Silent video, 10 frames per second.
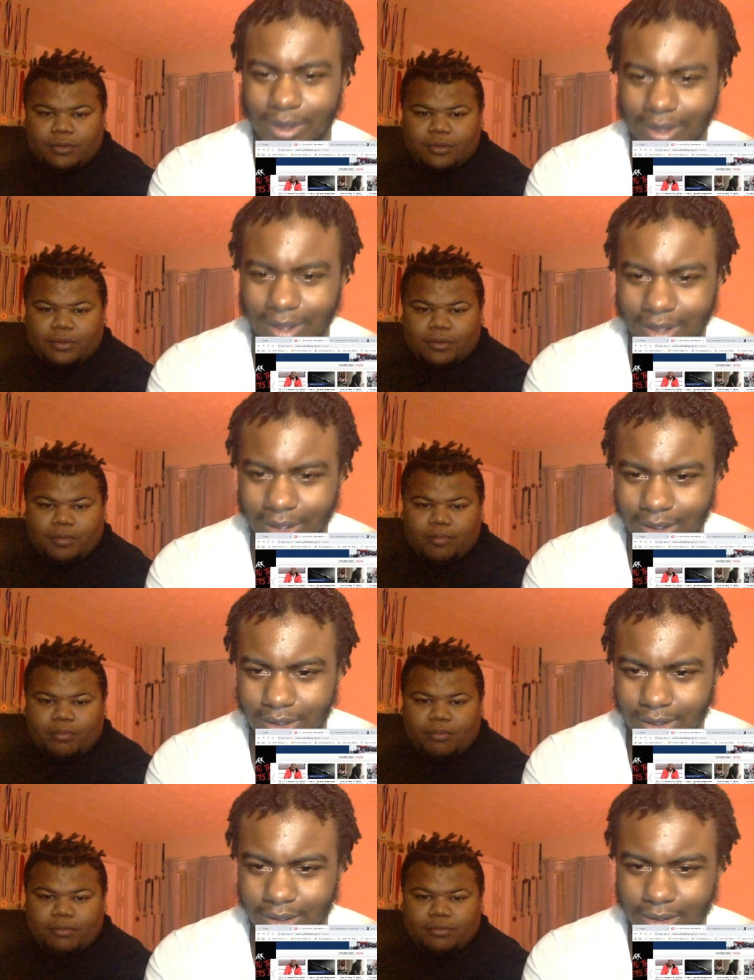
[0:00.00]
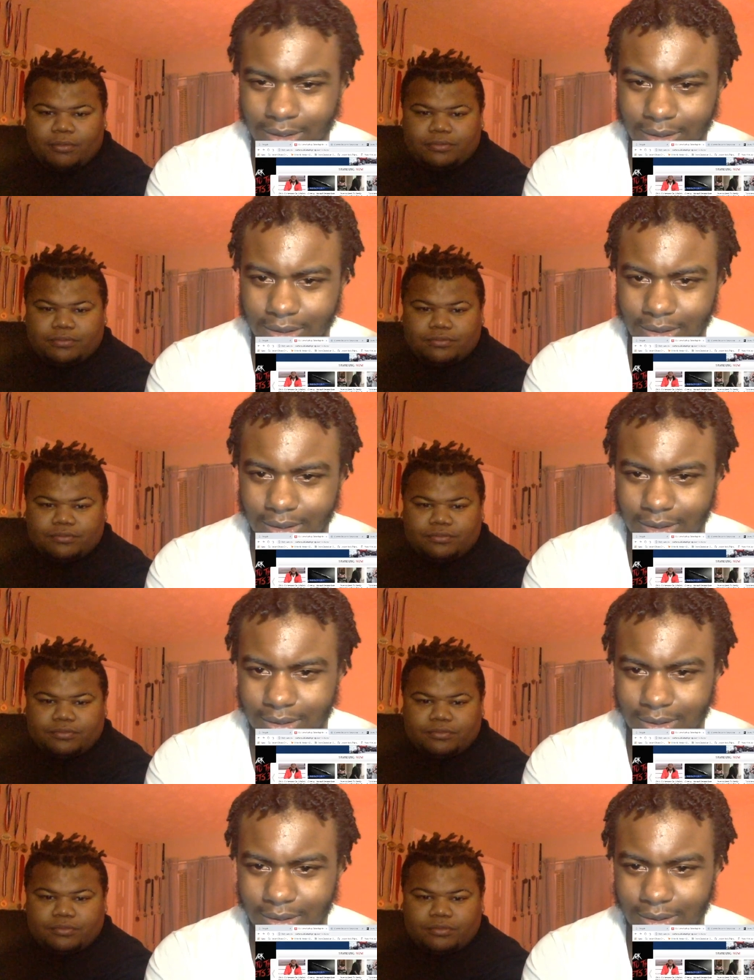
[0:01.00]

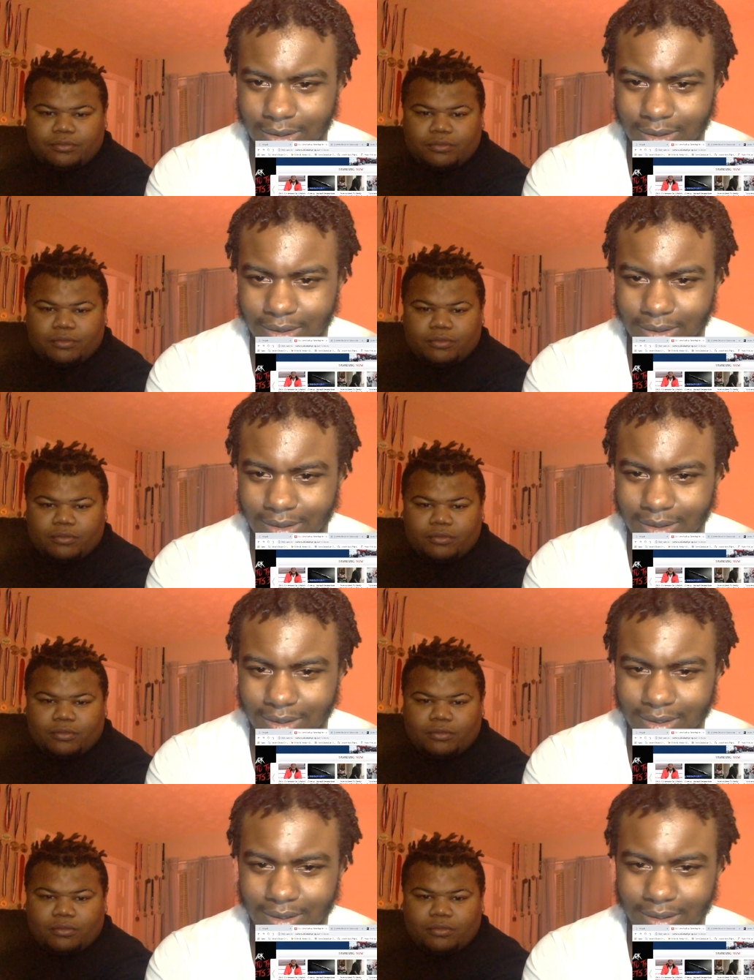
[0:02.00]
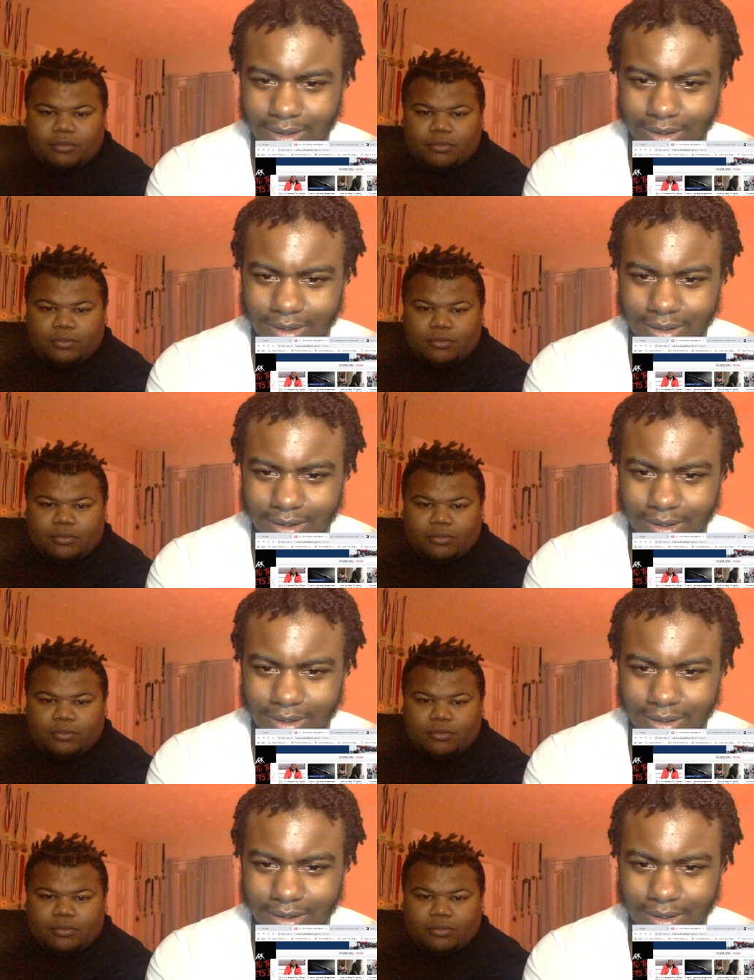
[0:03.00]
[no speech]